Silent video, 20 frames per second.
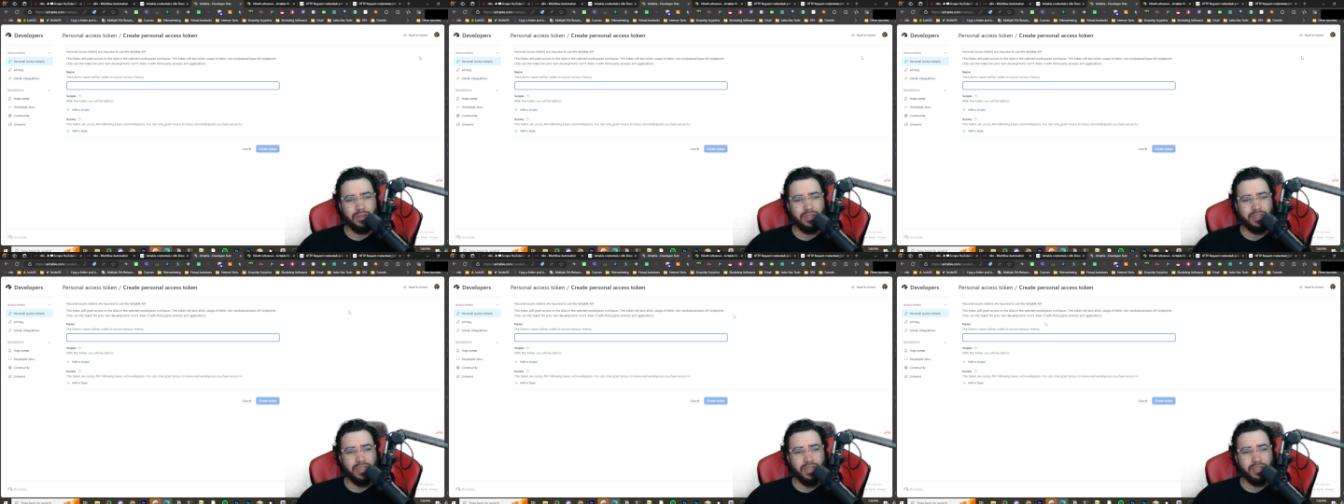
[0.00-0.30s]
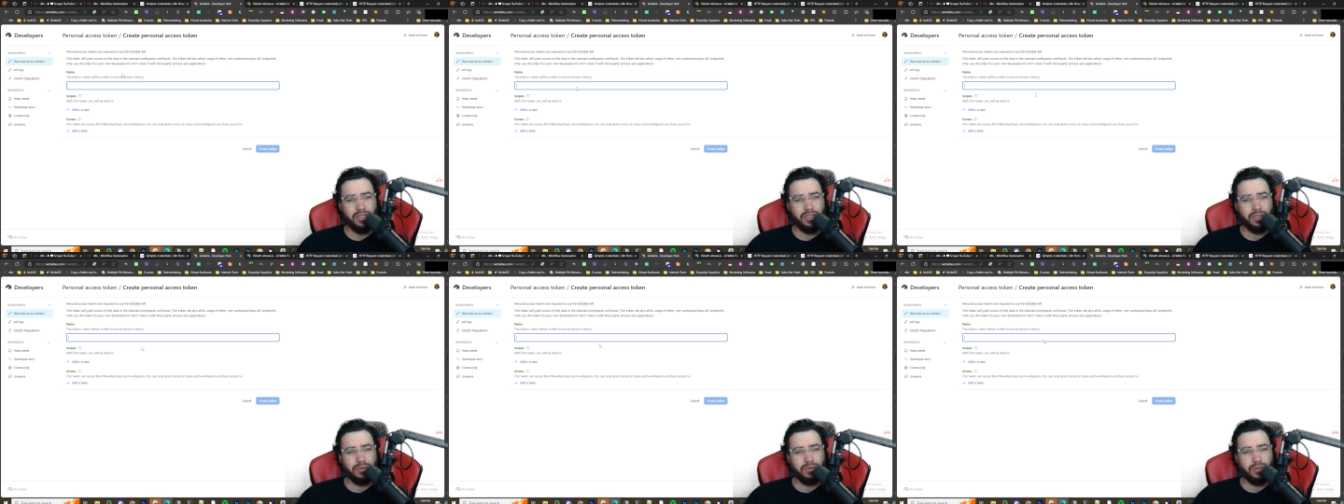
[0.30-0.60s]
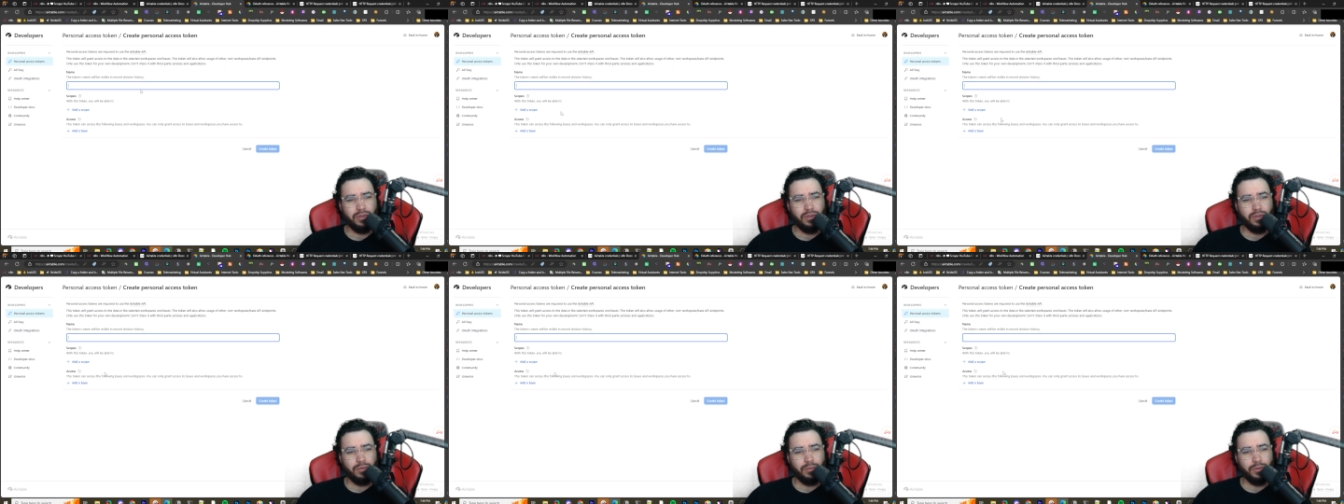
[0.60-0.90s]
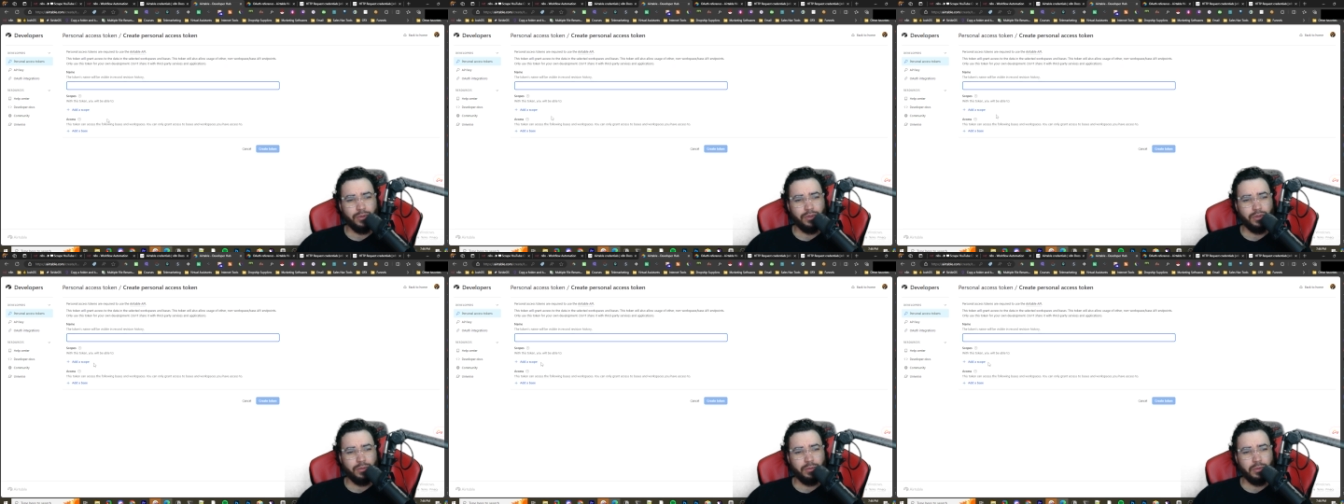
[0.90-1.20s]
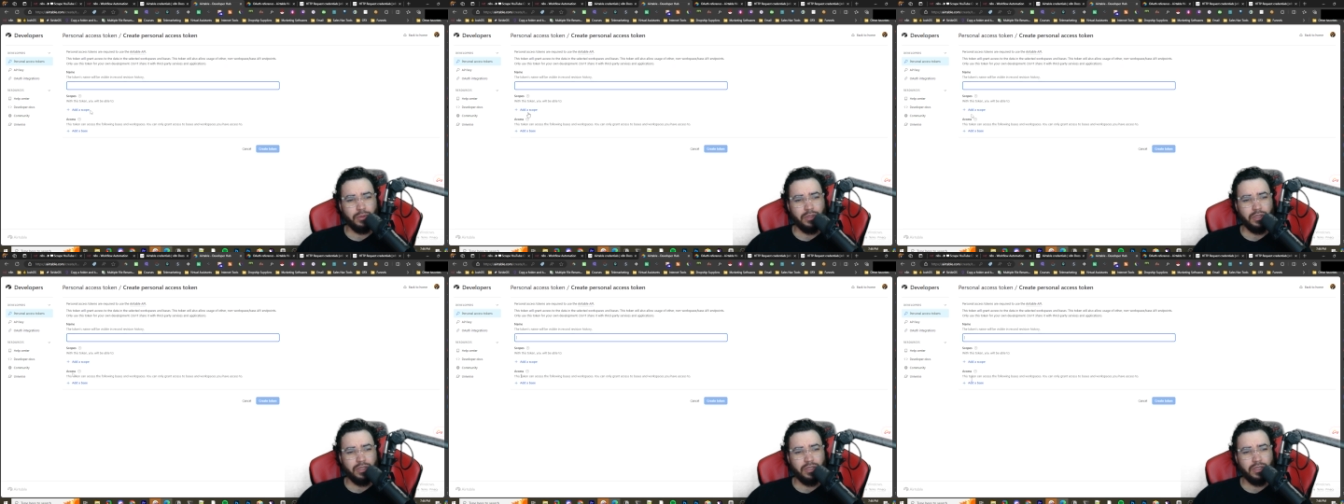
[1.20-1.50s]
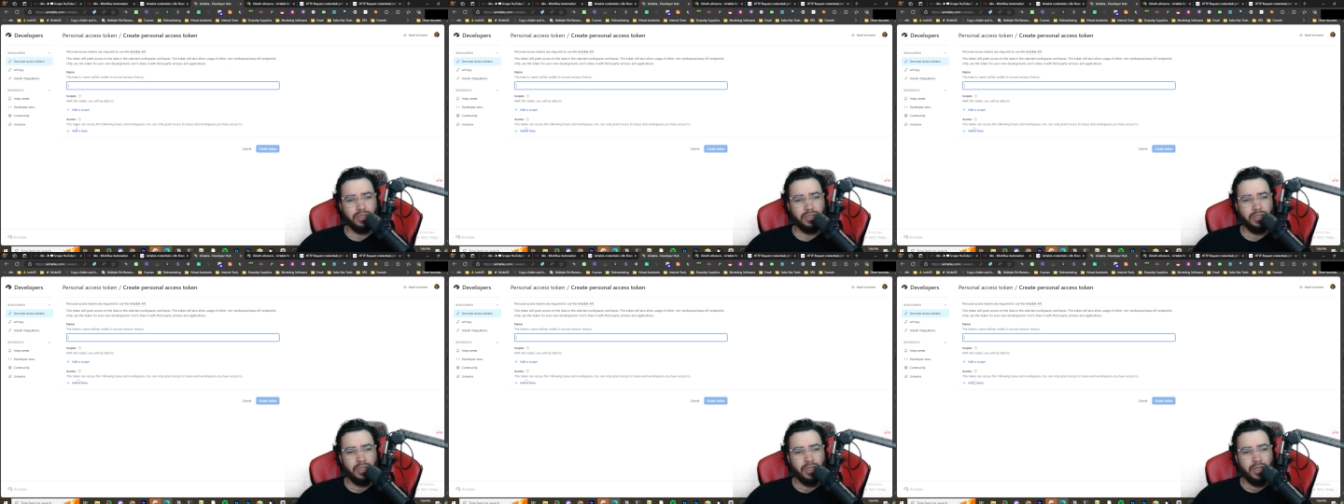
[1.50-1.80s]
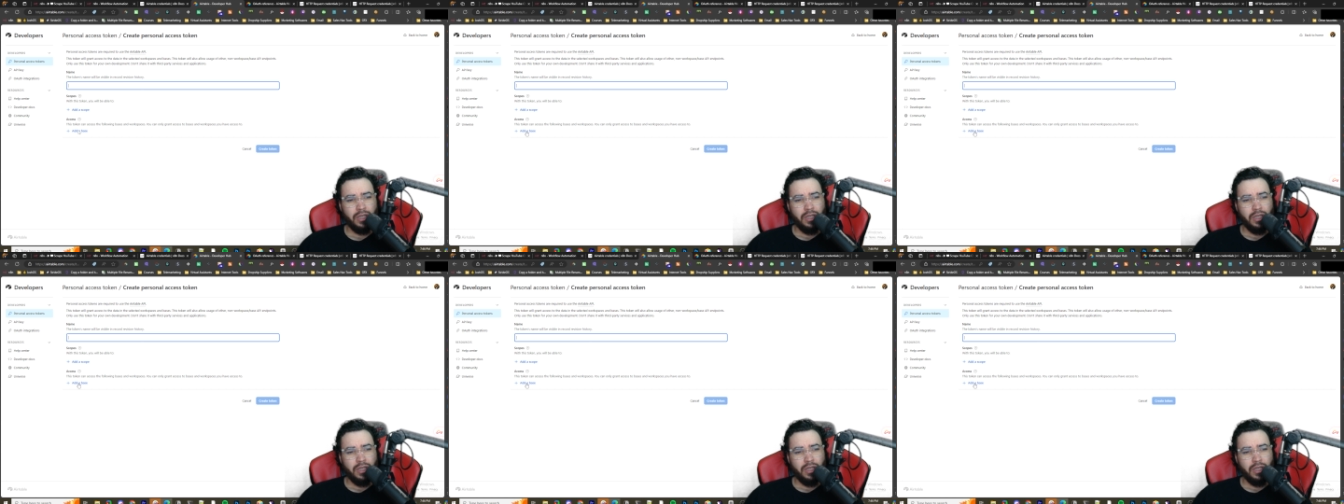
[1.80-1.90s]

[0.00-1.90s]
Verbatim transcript: It's actually super, super easy.